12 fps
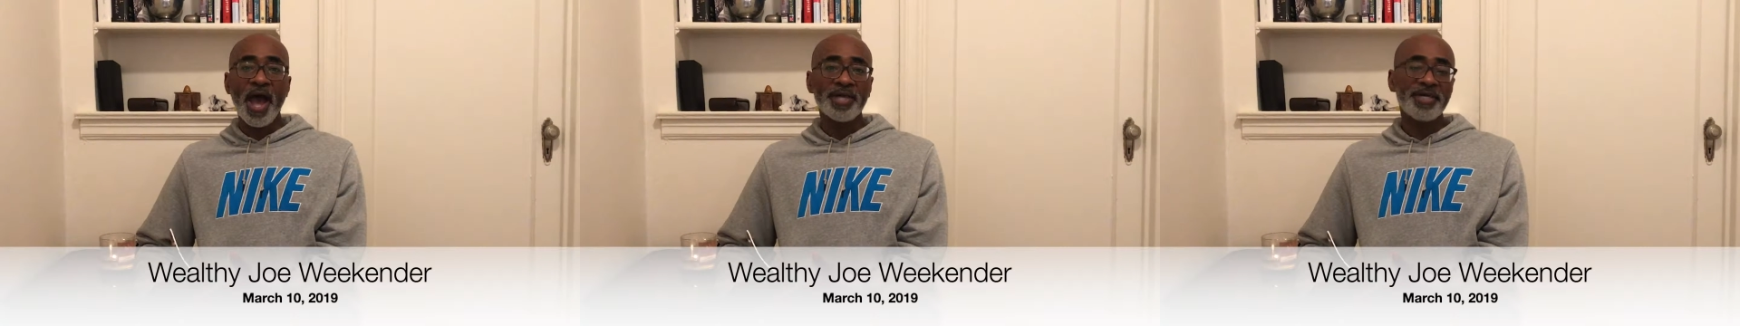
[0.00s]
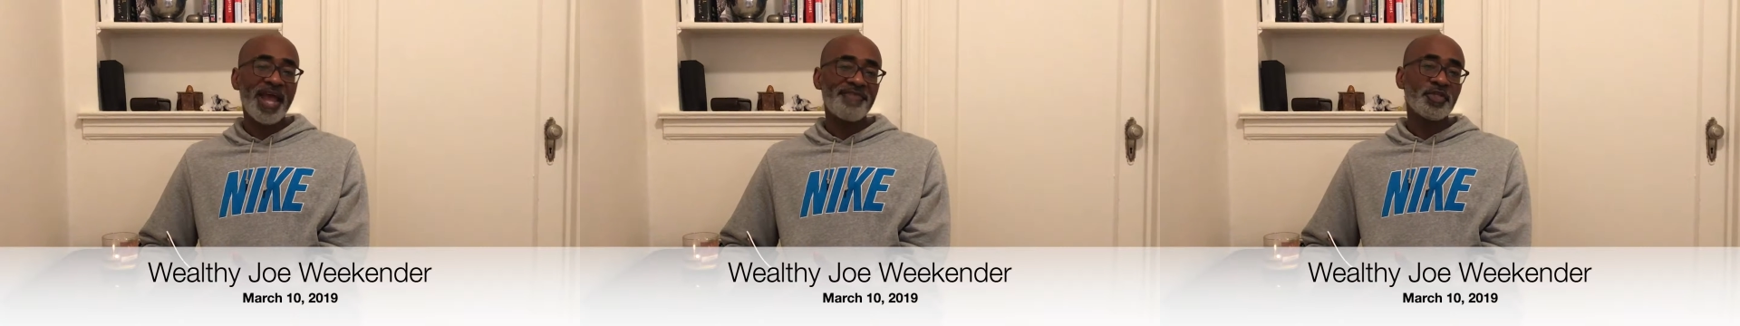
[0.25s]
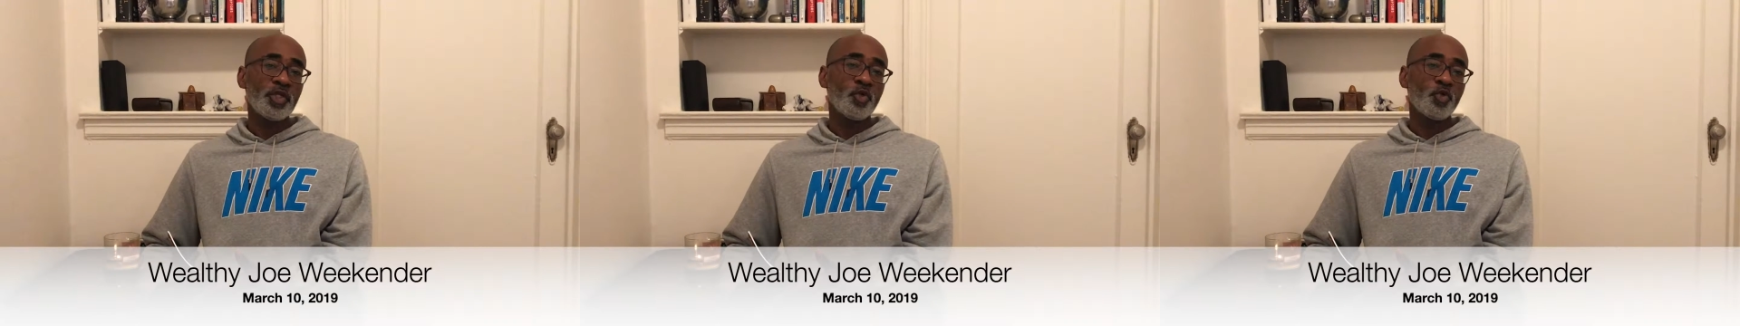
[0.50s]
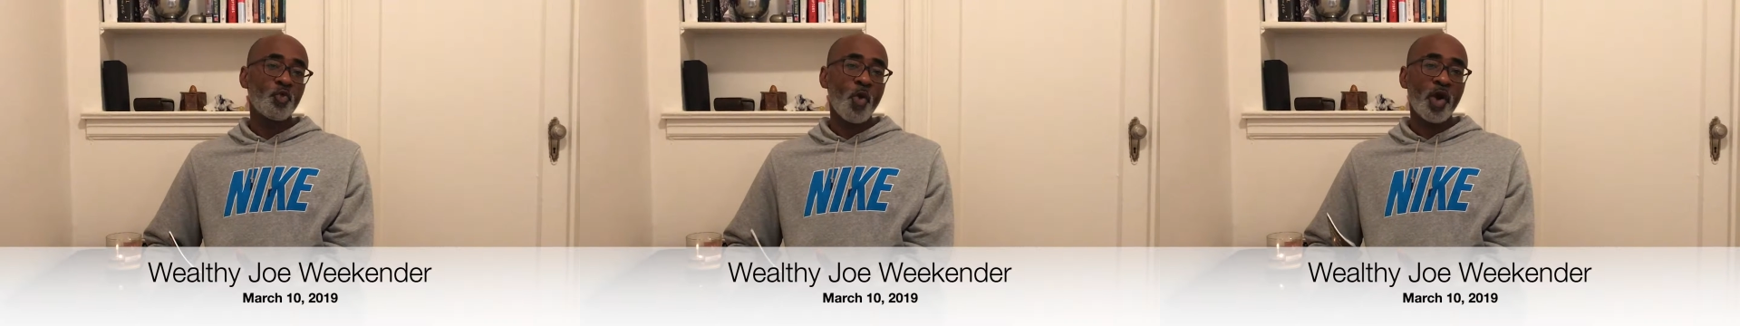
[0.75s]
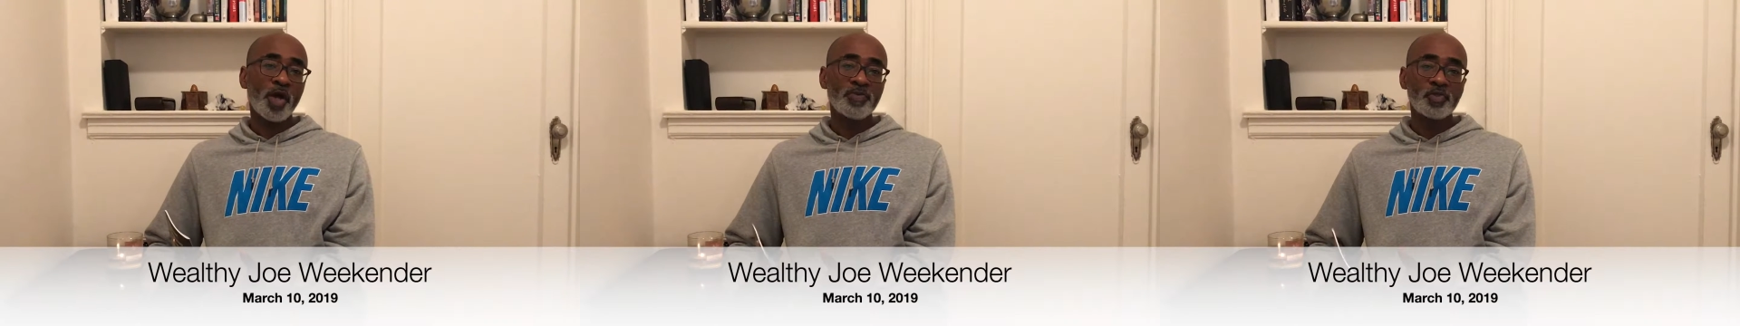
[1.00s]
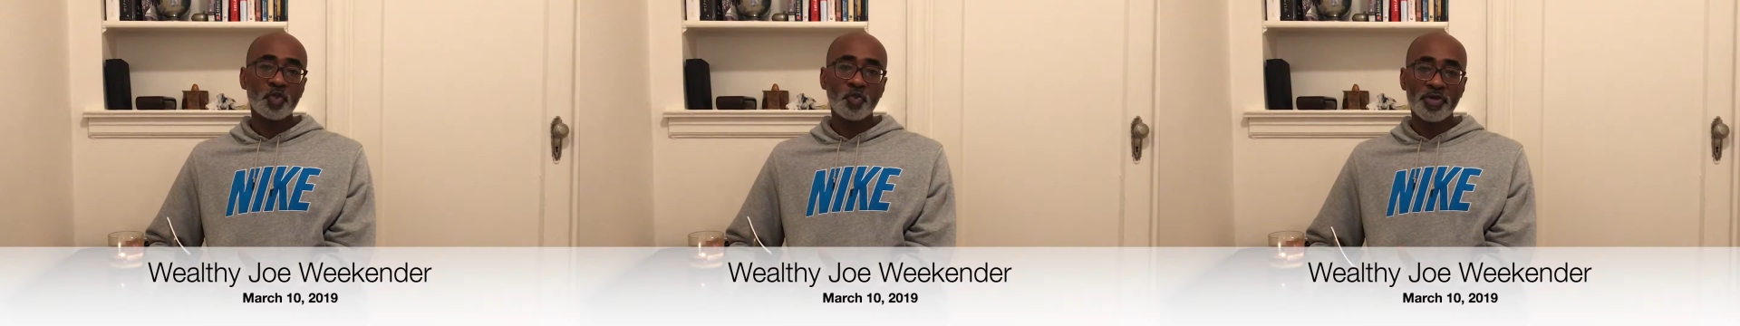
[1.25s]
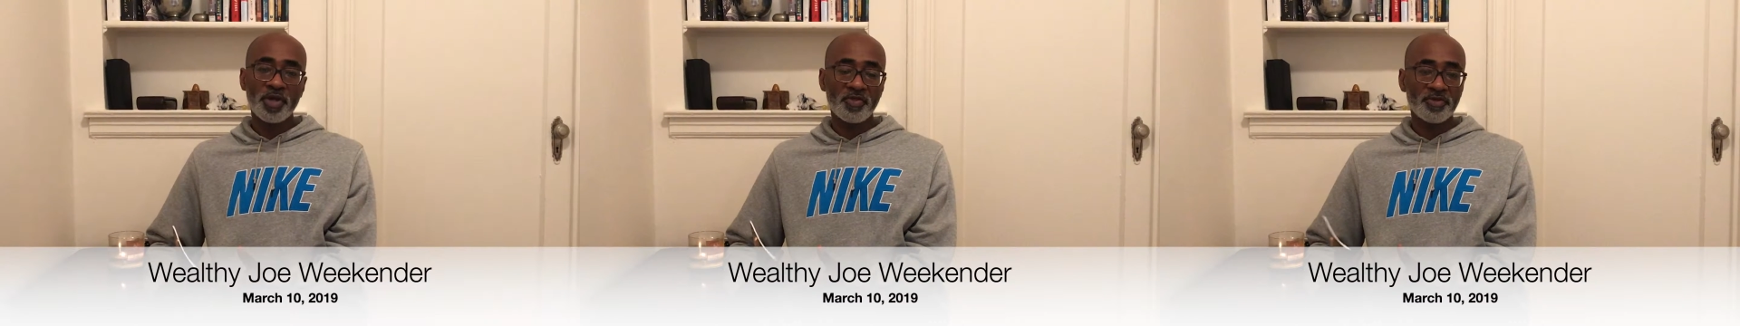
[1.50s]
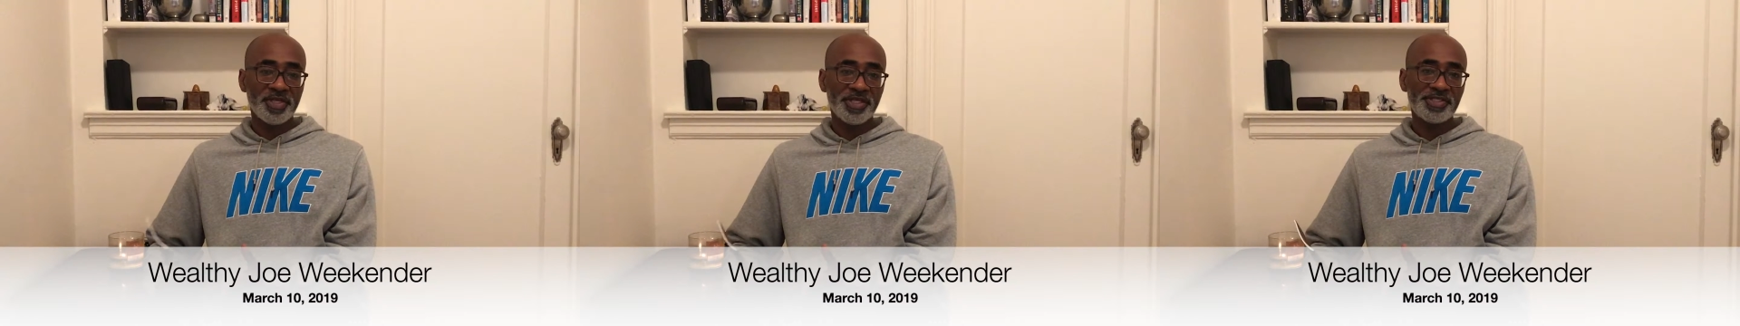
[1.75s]
Hi, good afternoon. Welcome to
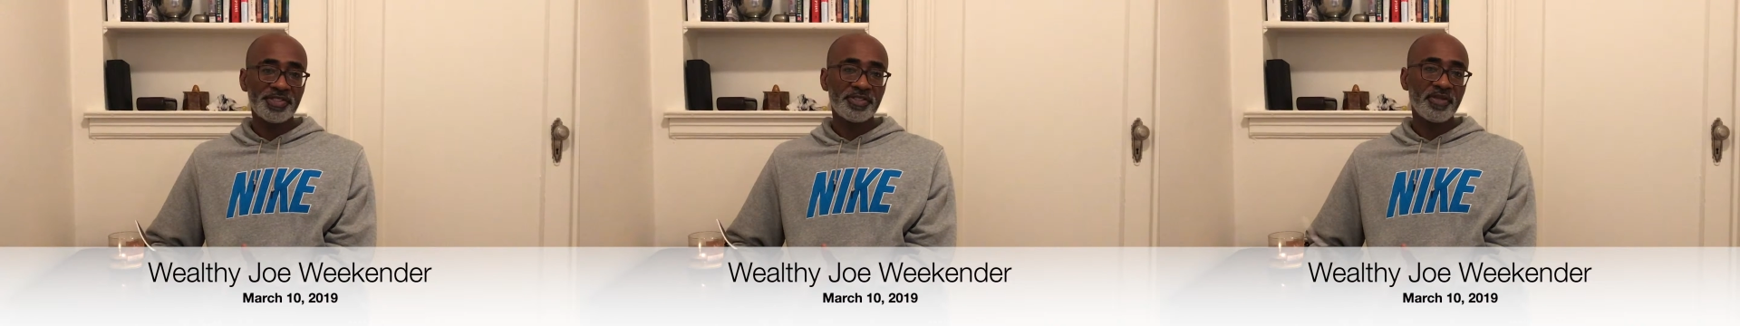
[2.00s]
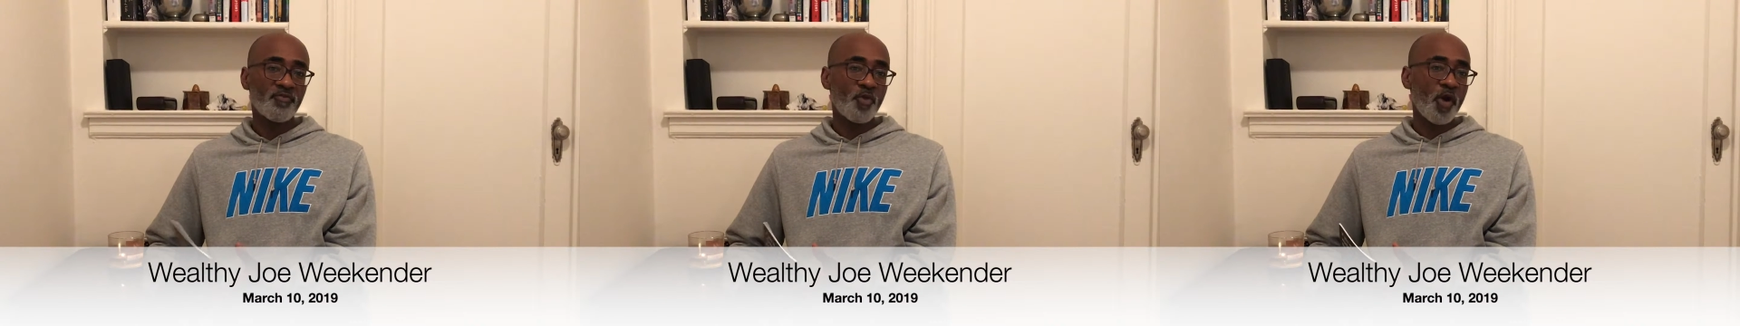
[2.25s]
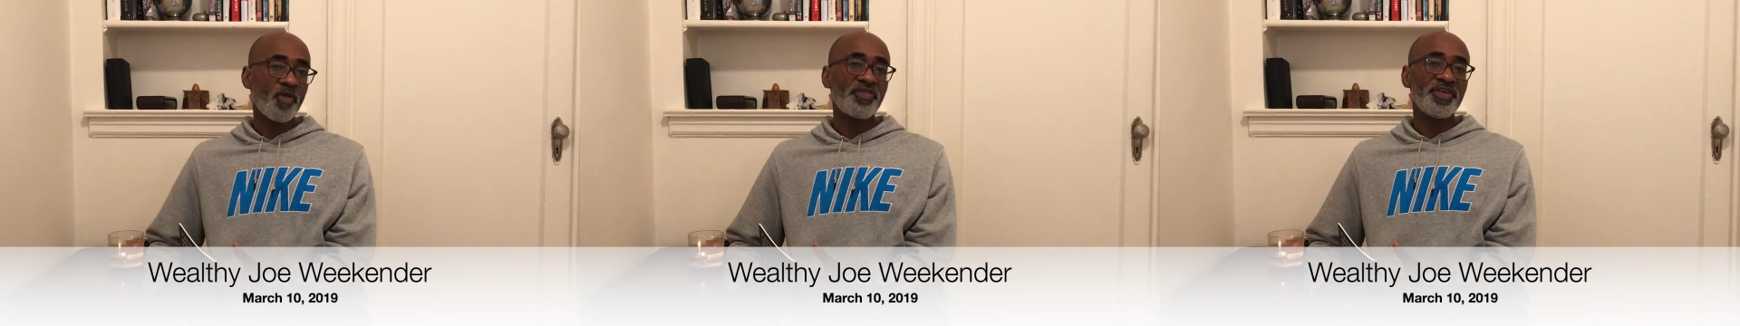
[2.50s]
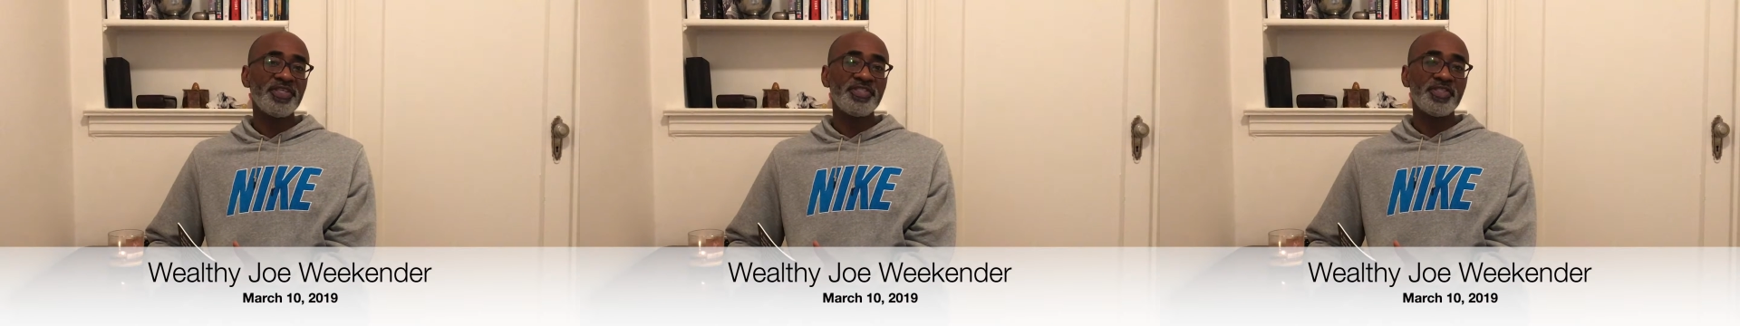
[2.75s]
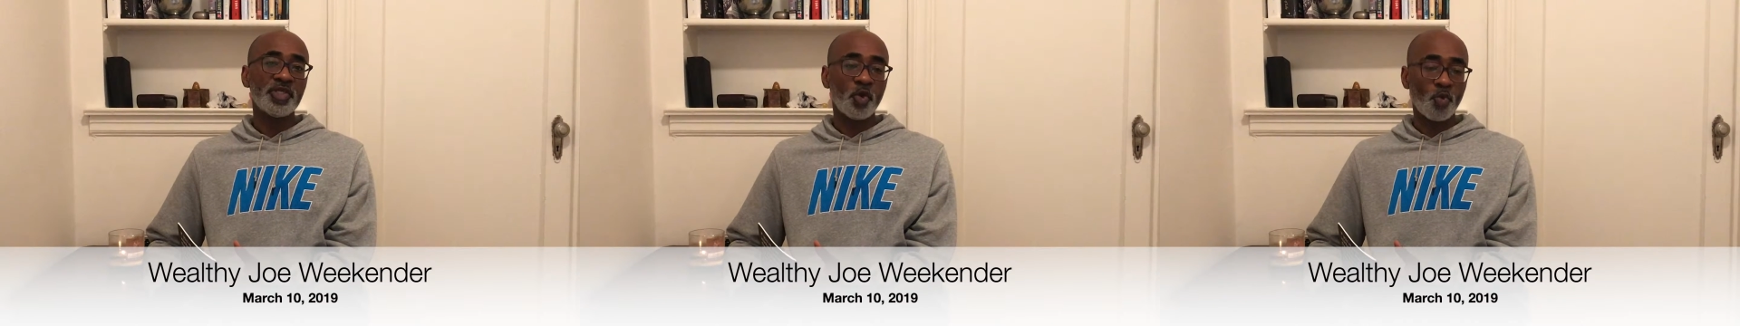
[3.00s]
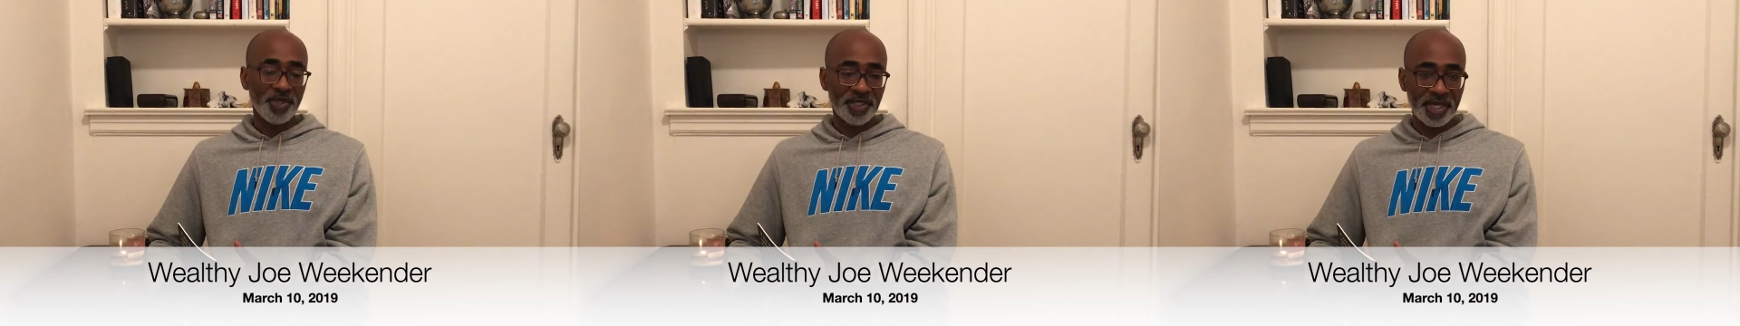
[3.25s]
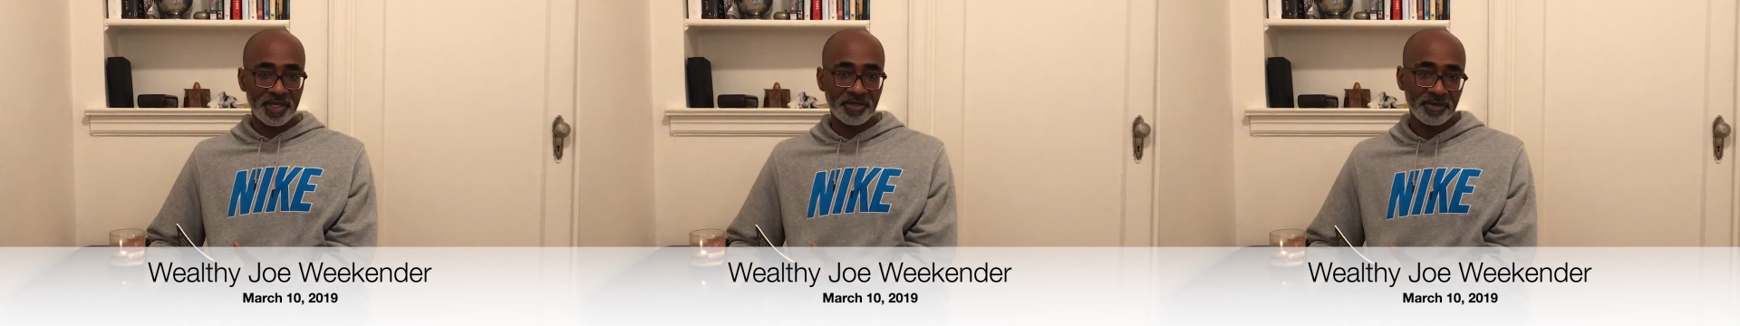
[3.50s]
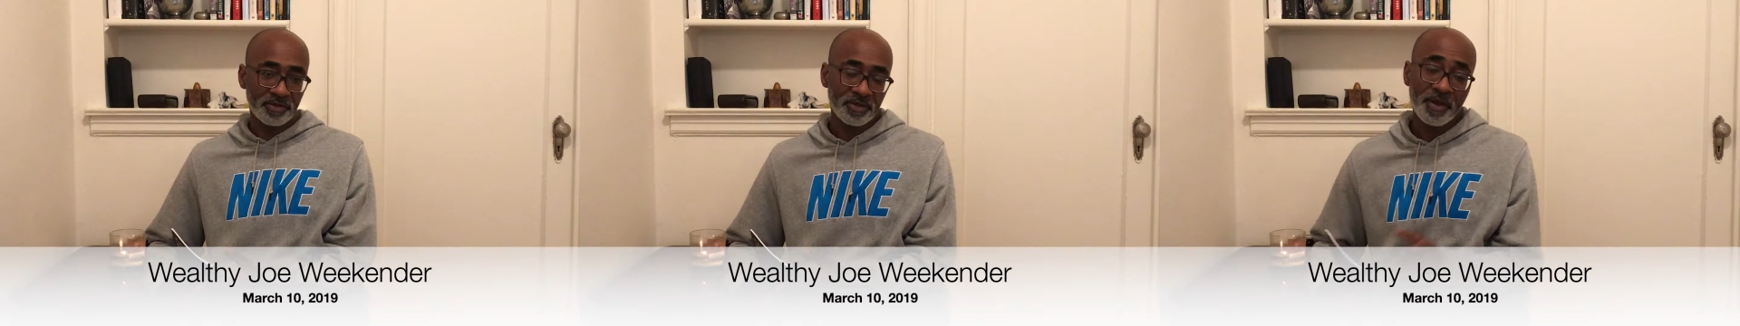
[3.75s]
another edition of Wealthy Joe
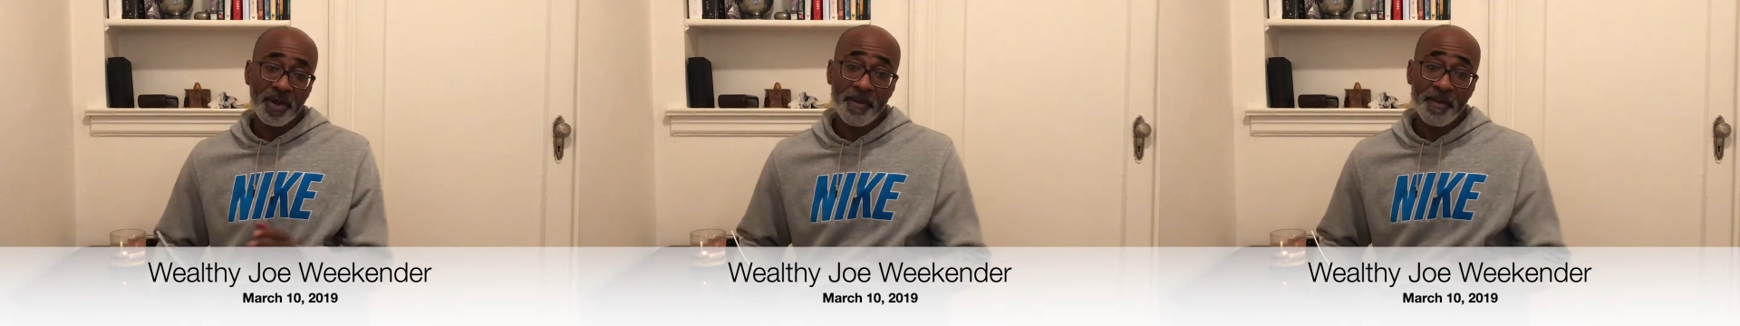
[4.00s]
Weekender.